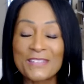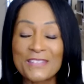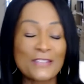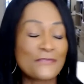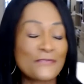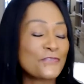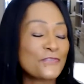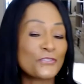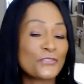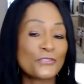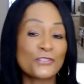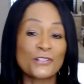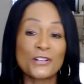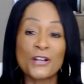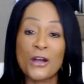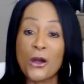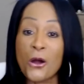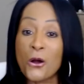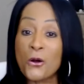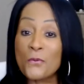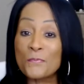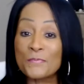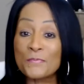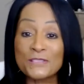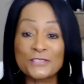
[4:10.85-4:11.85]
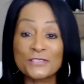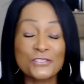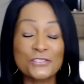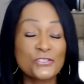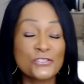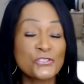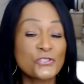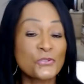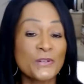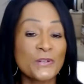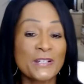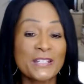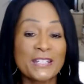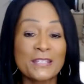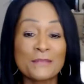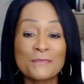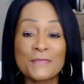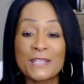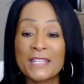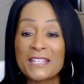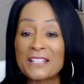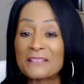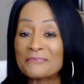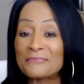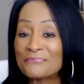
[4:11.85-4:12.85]
If you're open to joining
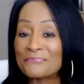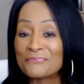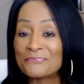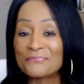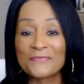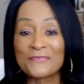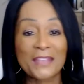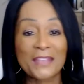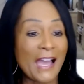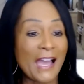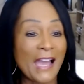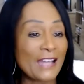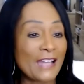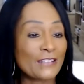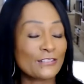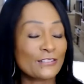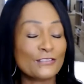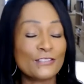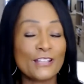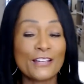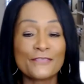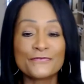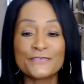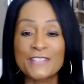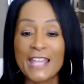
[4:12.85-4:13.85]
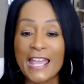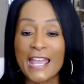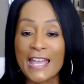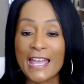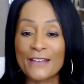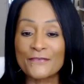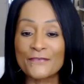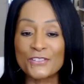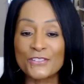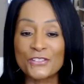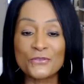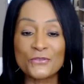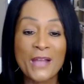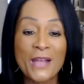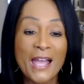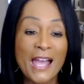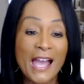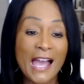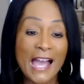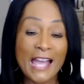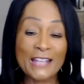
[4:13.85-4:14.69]
me, I'd love to have you.